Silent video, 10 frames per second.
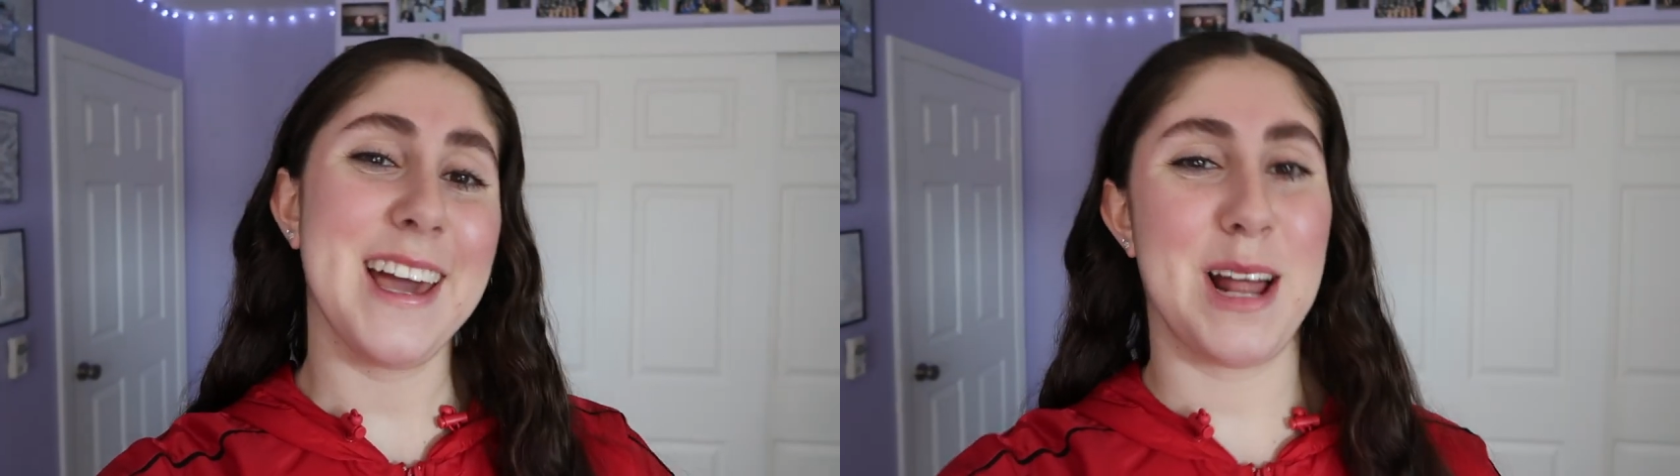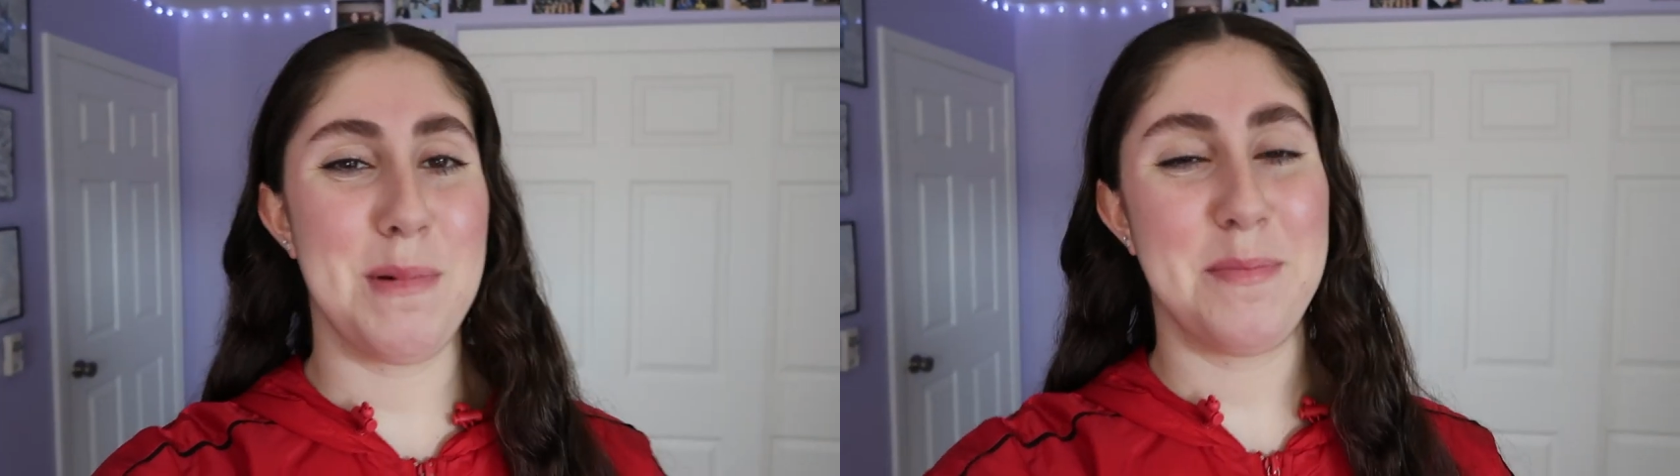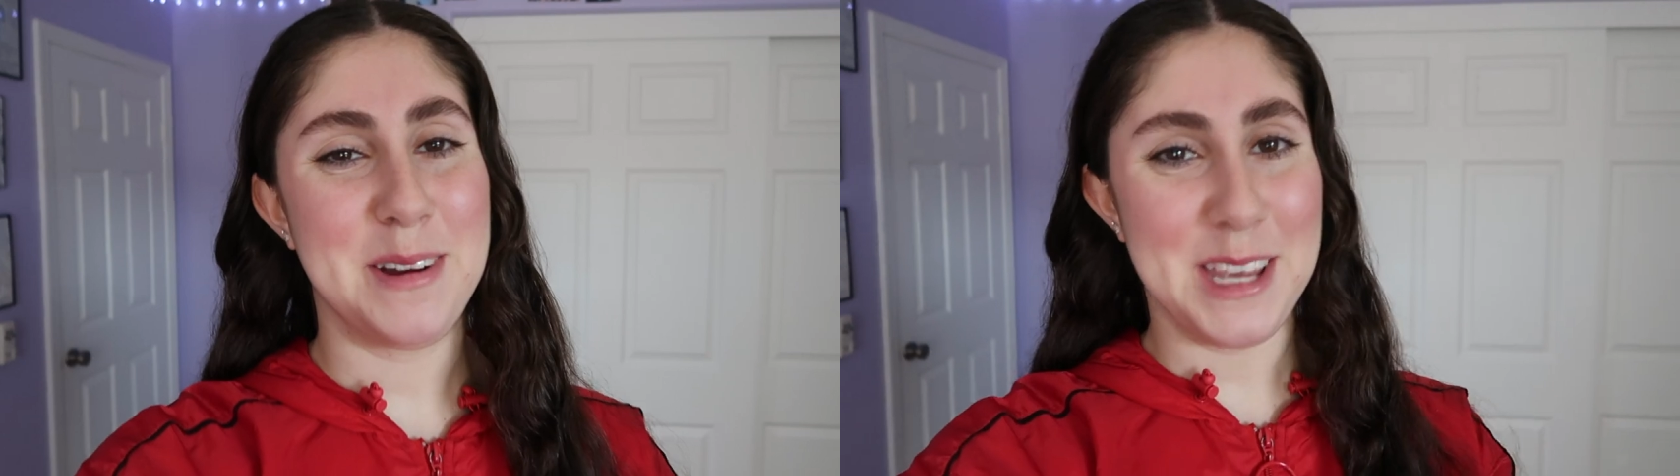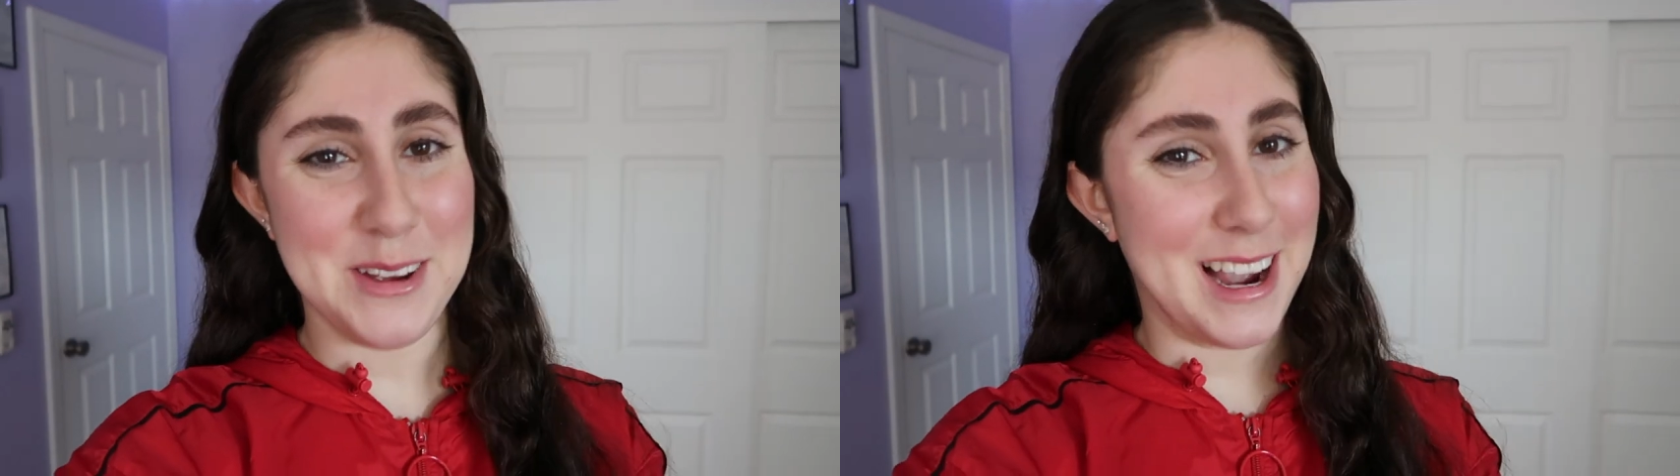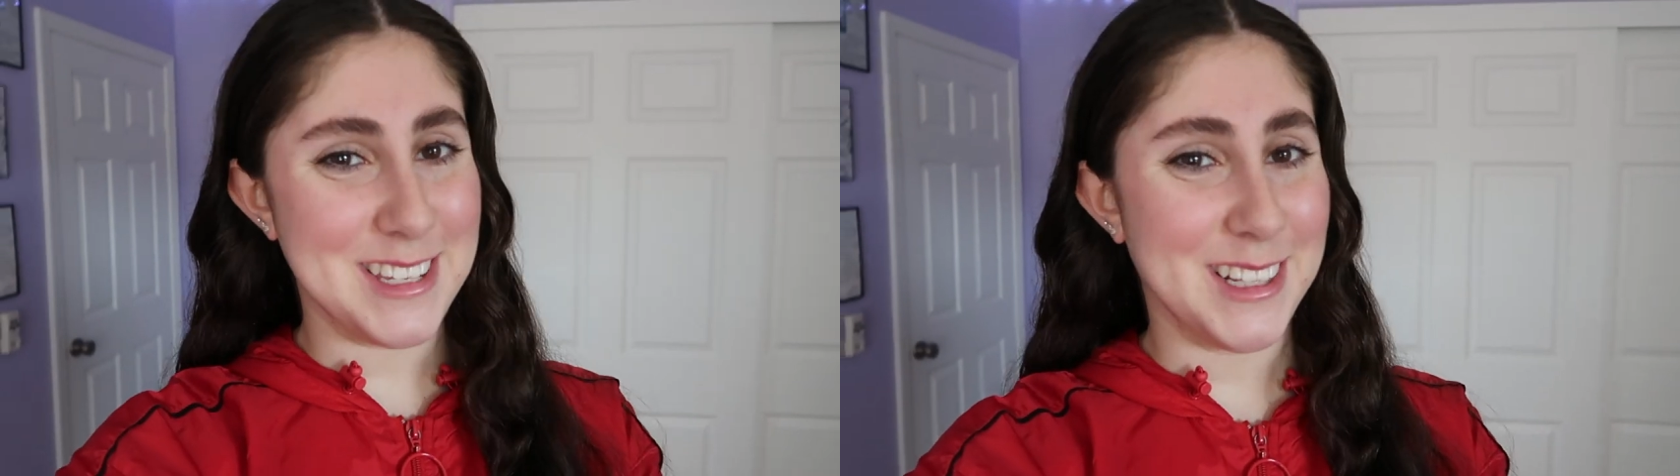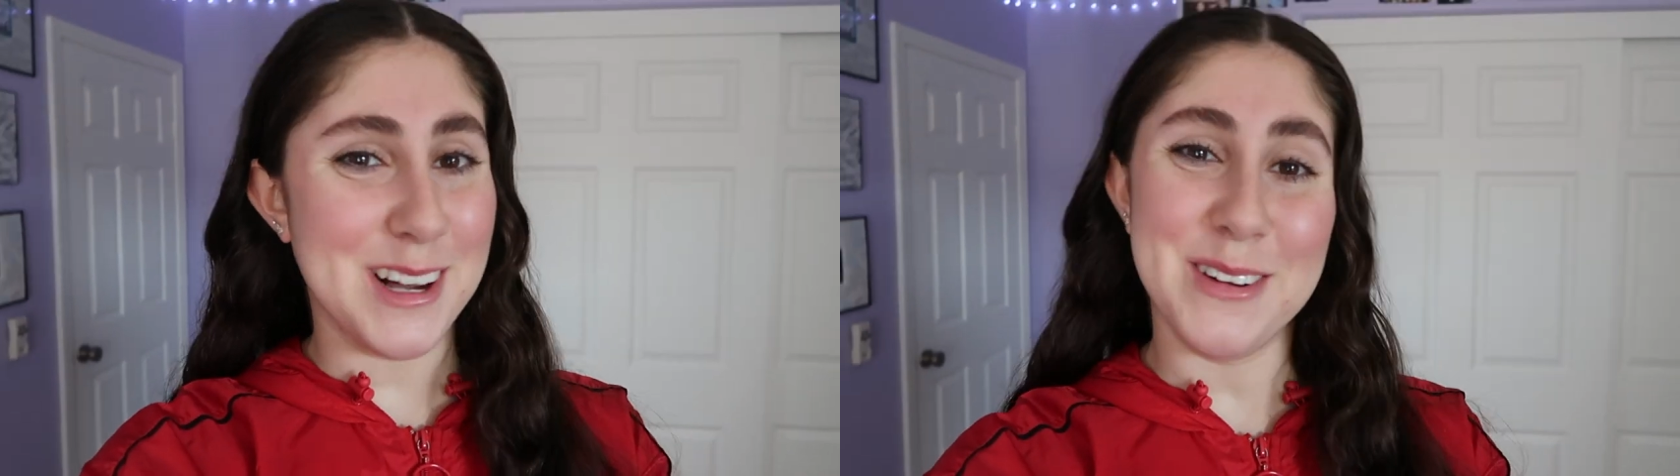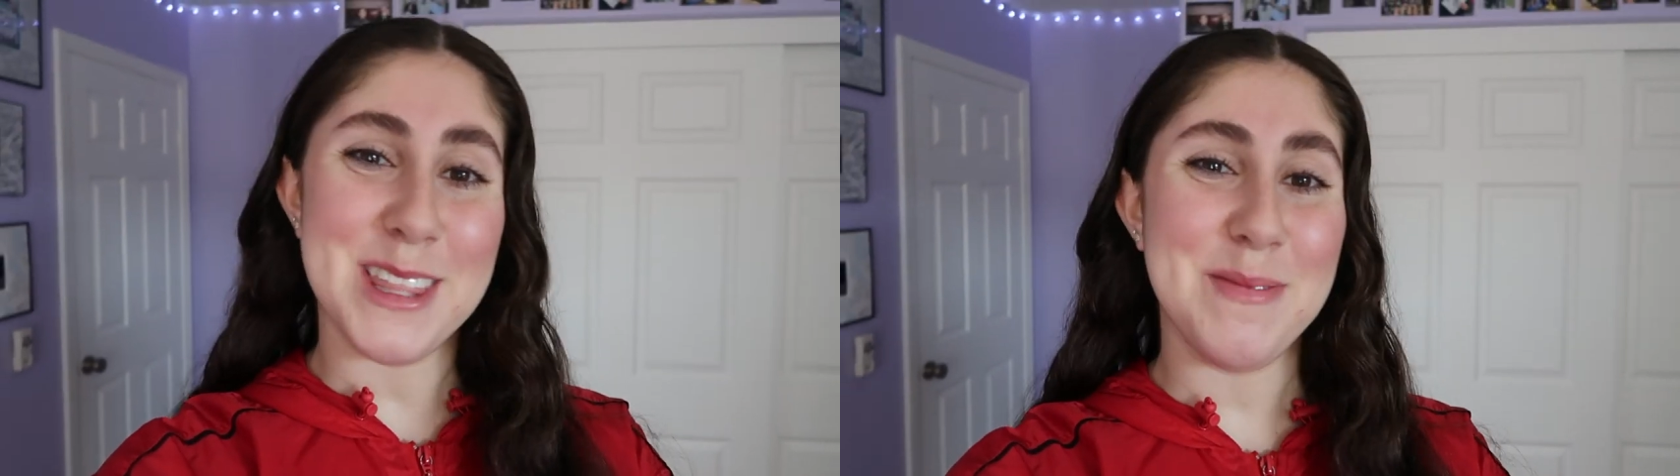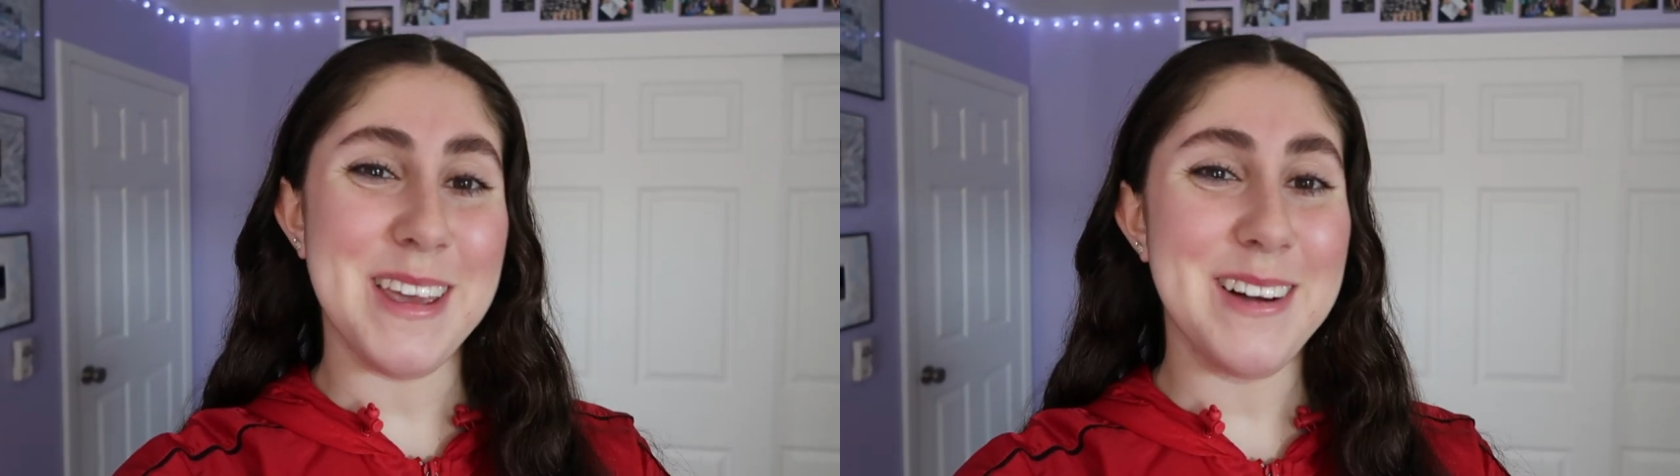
and I'll be bringing you guys along with me,